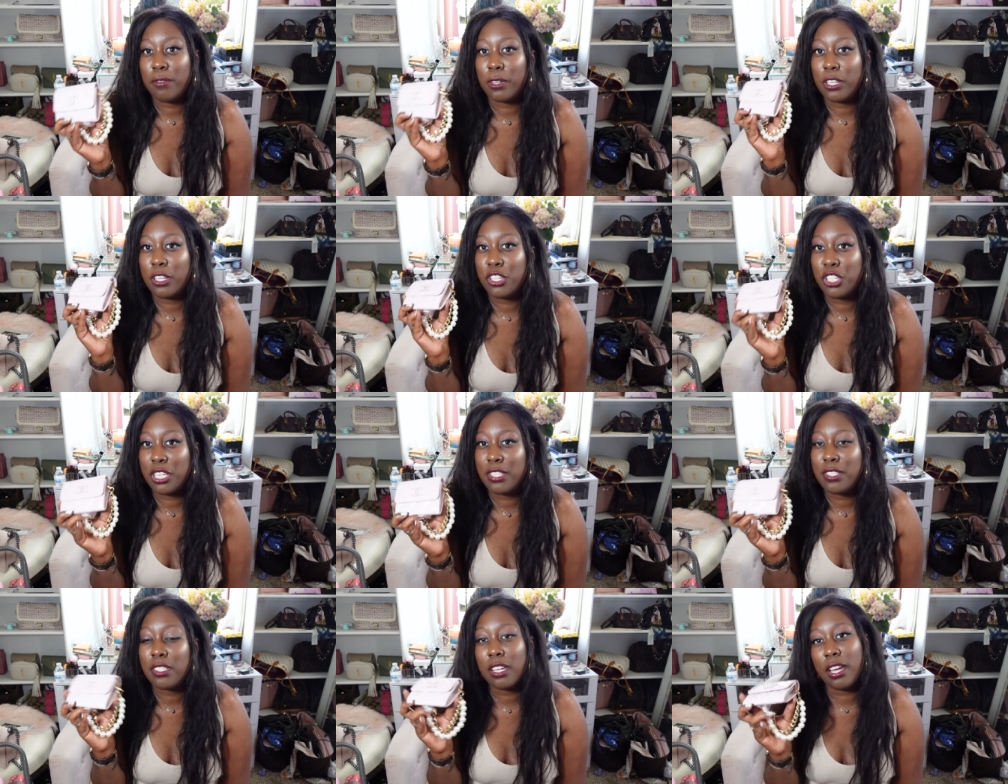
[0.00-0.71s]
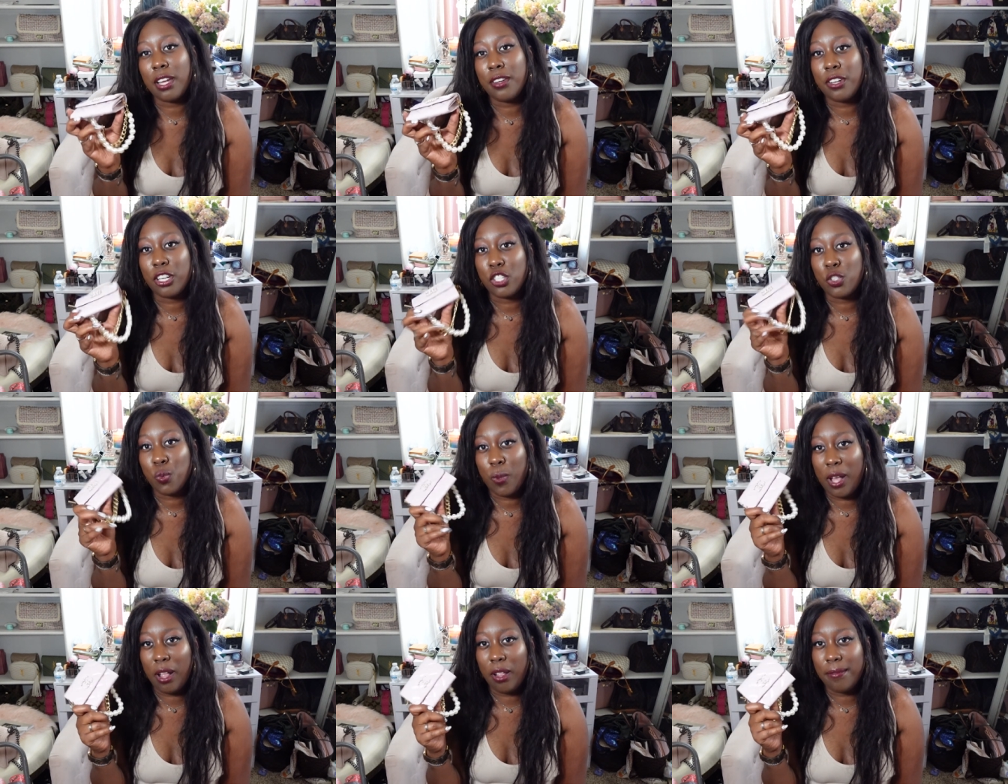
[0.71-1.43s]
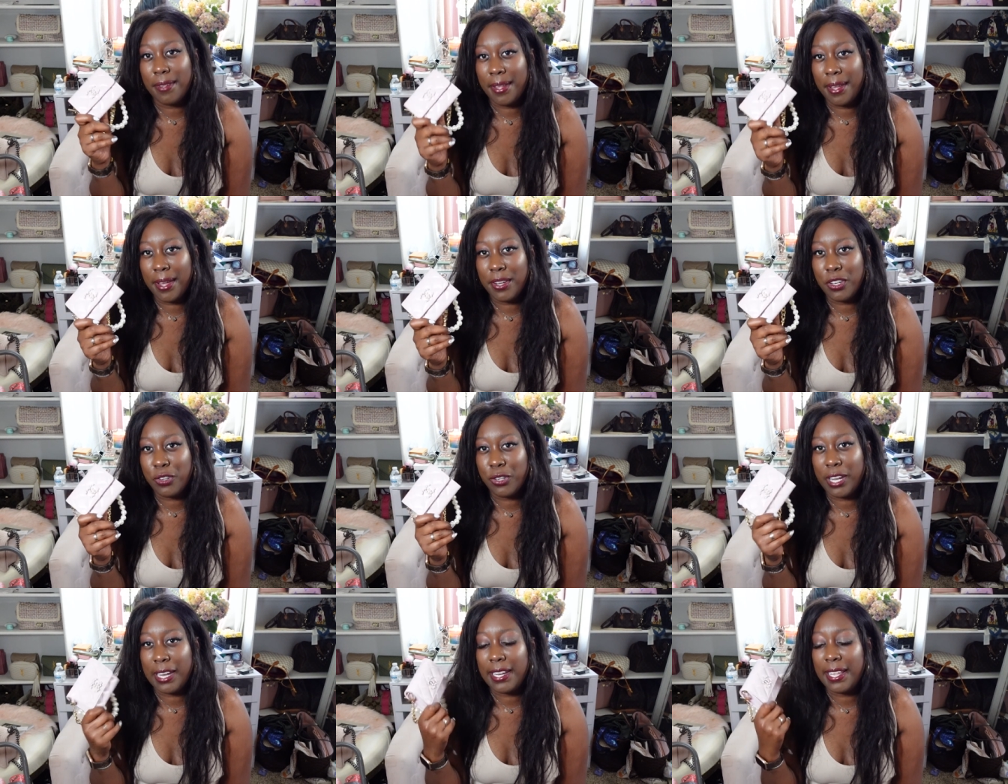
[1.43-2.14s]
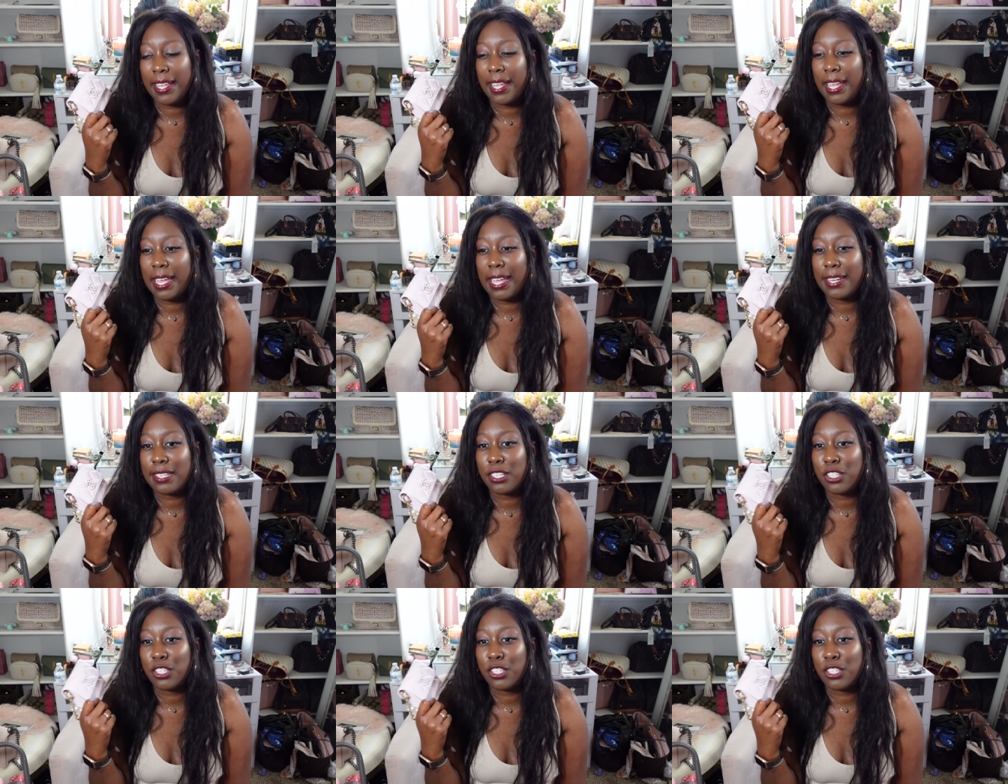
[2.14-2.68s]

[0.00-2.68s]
for just under $1,200 in